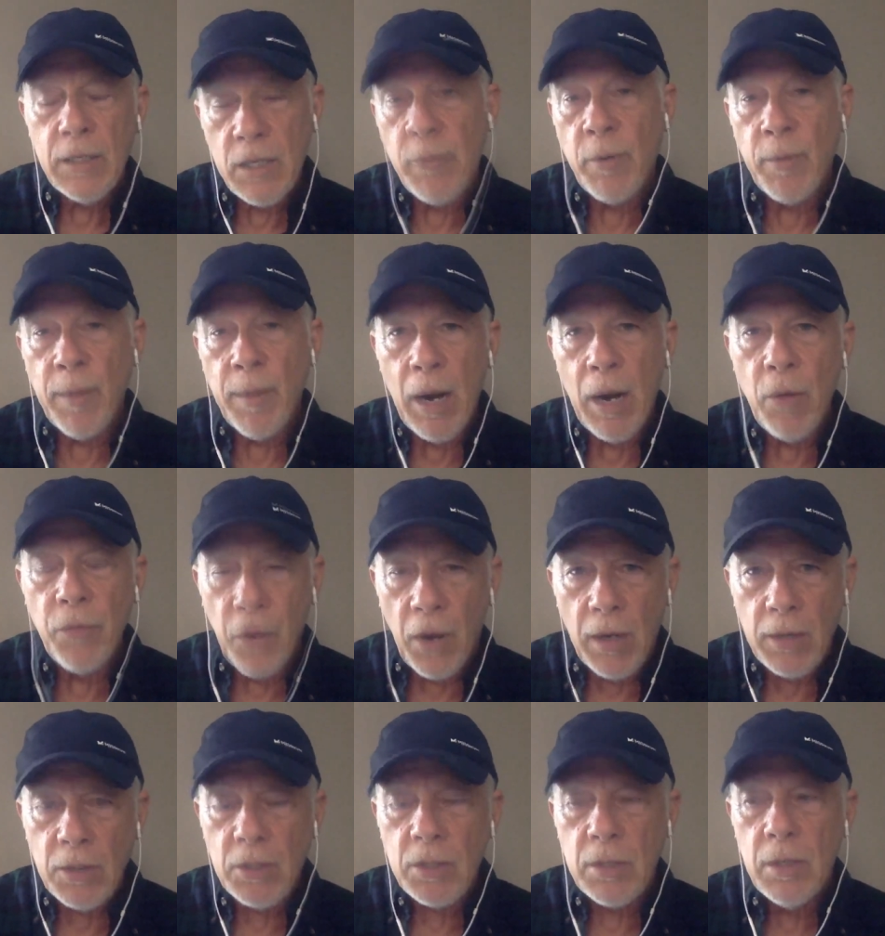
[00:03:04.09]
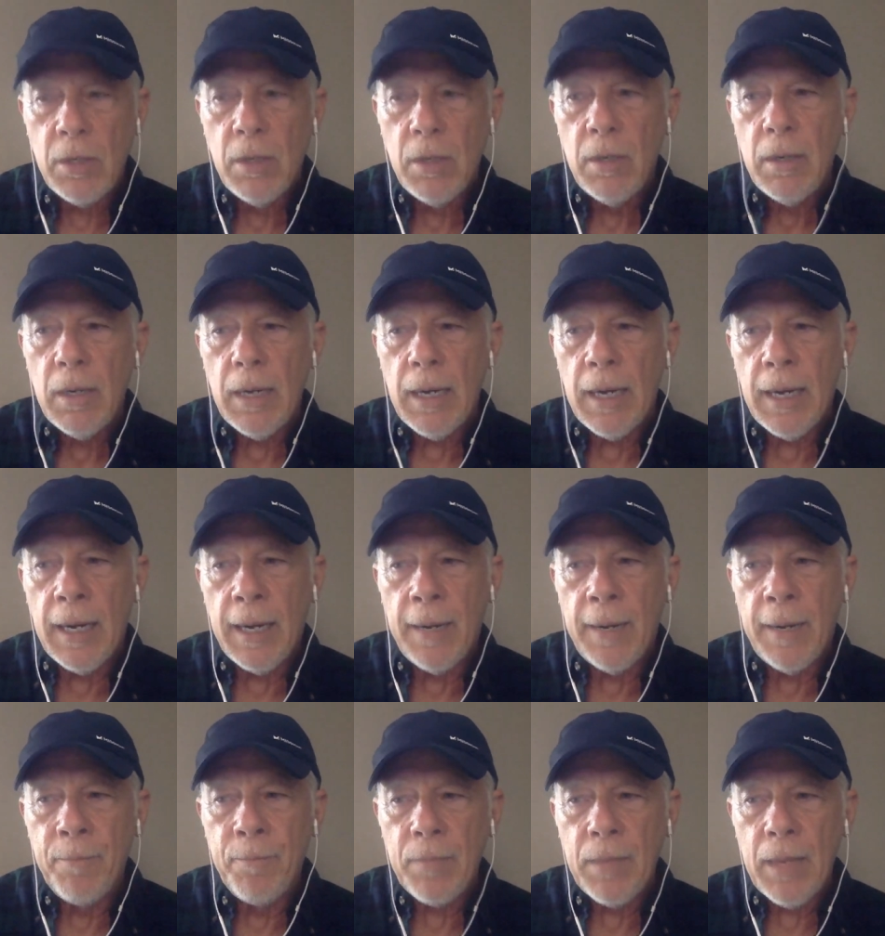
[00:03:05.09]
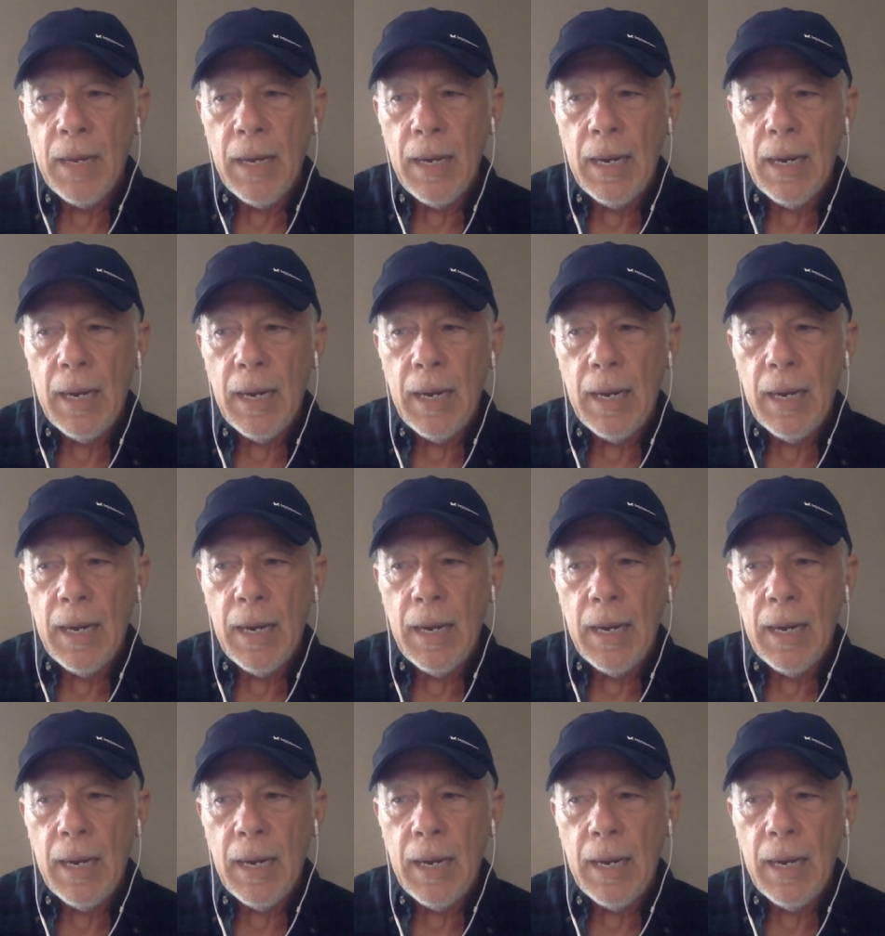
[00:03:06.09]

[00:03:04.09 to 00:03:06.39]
some of my own thoughts. Um,